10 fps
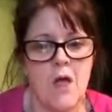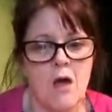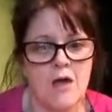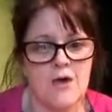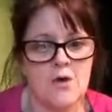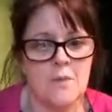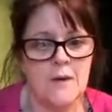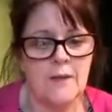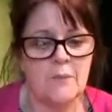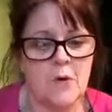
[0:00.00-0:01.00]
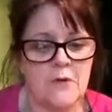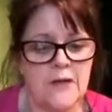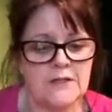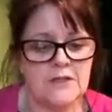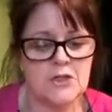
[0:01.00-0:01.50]
I normally pour it
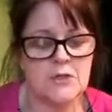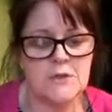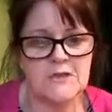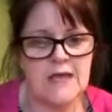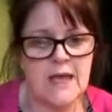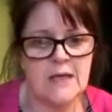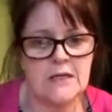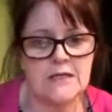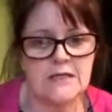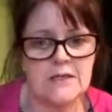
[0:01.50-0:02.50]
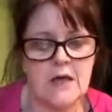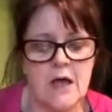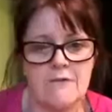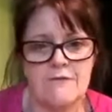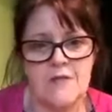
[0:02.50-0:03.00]
into 2 containers
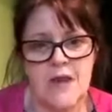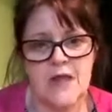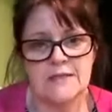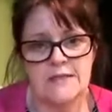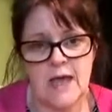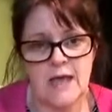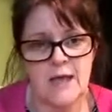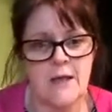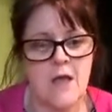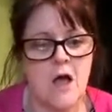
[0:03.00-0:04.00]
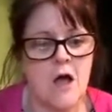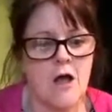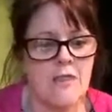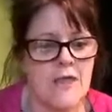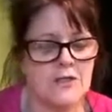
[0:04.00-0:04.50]
for the next day,
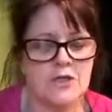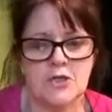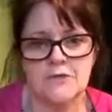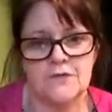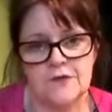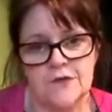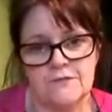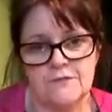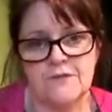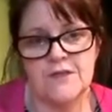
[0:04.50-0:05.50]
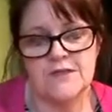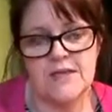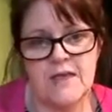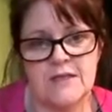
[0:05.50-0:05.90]
and then 2 for the day.